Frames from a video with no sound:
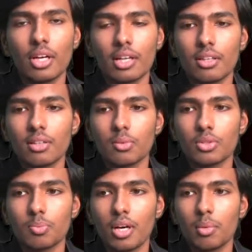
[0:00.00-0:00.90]
and it was
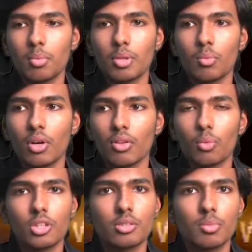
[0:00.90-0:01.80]
probably one of the
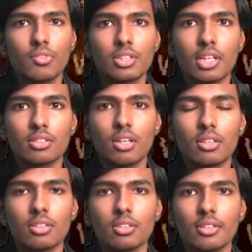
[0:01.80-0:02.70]
worst movies I saw
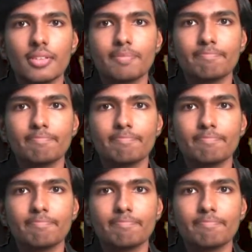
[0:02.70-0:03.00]
this year.